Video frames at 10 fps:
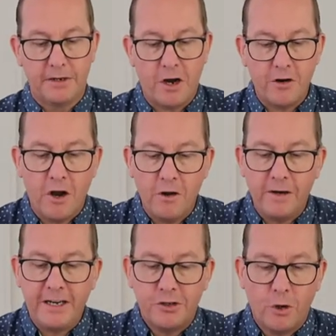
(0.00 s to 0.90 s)
Don't
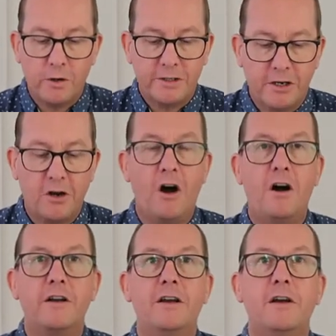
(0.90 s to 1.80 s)
only talk to
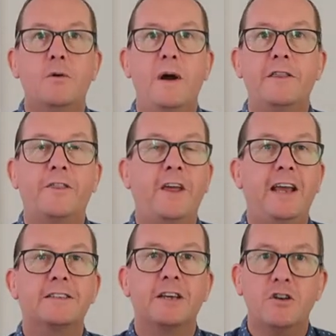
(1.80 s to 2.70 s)
God when
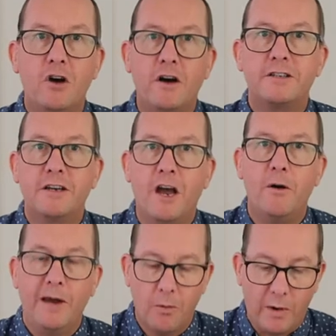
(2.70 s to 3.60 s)
things are not
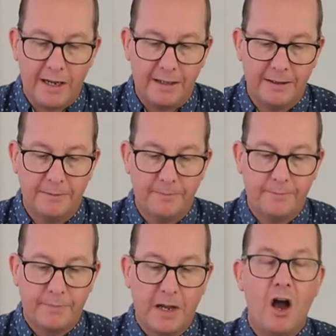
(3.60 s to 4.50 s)
going well.
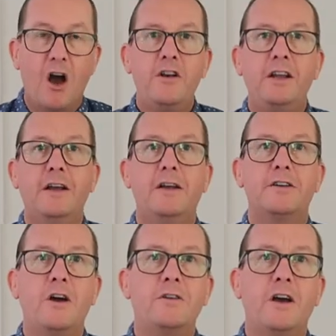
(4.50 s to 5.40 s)
Only,
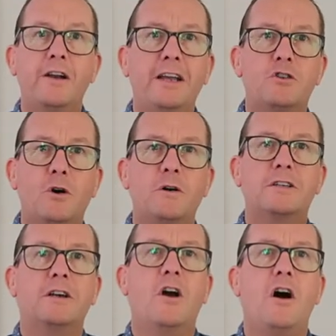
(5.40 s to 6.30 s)
don't only talk
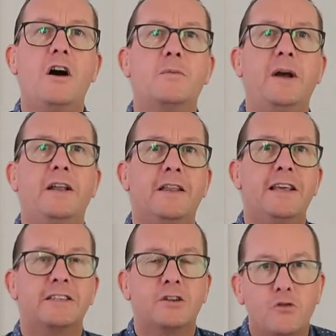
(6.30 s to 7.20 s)
to God when
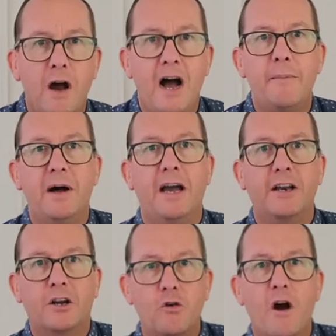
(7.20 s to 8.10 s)
there's a drama and
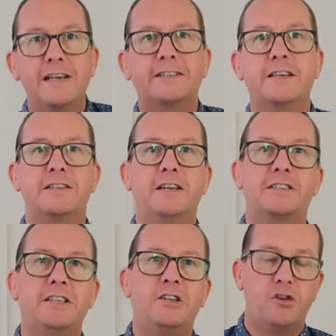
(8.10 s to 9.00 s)
a crisis and a
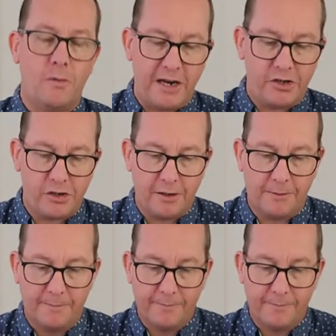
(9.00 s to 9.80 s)
situation.